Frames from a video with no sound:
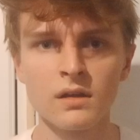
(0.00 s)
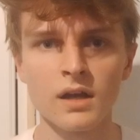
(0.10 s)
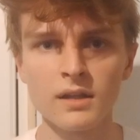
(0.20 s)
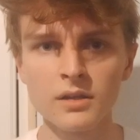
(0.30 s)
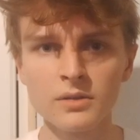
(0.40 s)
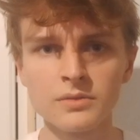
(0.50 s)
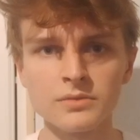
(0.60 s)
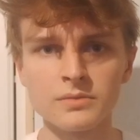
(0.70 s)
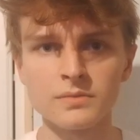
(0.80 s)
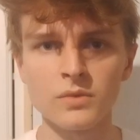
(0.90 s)
Hello,
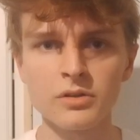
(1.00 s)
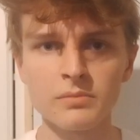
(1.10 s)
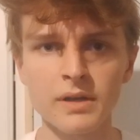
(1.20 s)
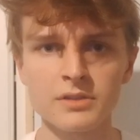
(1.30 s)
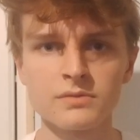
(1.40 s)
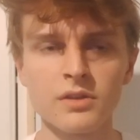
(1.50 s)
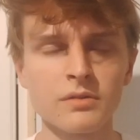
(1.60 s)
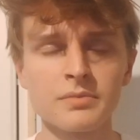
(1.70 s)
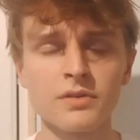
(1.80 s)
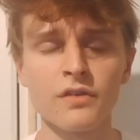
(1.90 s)
welcome back to
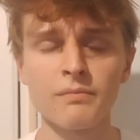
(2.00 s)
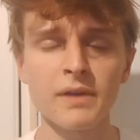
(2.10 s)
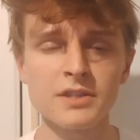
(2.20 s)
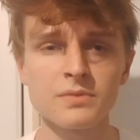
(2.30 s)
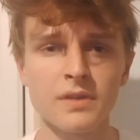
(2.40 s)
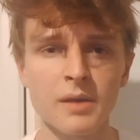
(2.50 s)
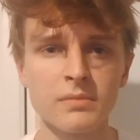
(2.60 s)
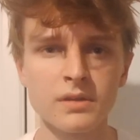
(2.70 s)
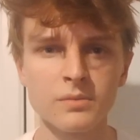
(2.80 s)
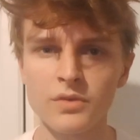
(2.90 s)
another episode of Maths with
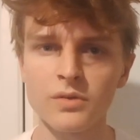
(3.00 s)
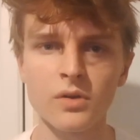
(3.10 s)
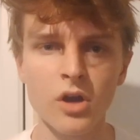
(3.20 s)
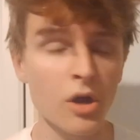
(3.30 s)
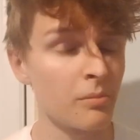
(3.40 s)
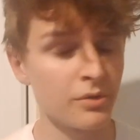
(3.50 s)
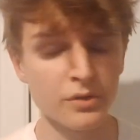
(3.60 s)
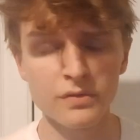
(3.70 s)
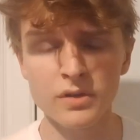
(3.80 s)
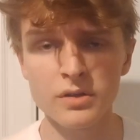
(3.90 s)
Hamblin with your
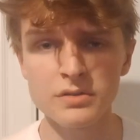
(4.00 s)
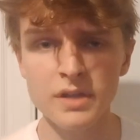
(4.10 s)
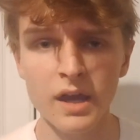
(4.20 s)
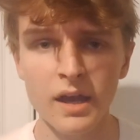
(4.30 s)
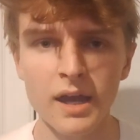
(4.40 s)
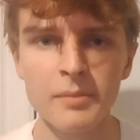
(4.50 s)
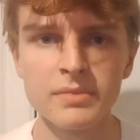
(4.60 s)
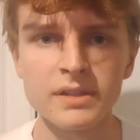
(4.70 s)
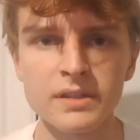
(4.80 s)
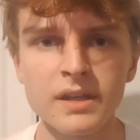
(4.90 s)
beautiful host,
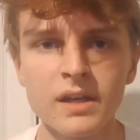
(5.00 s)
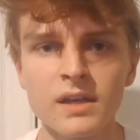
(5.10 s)
Hamblin.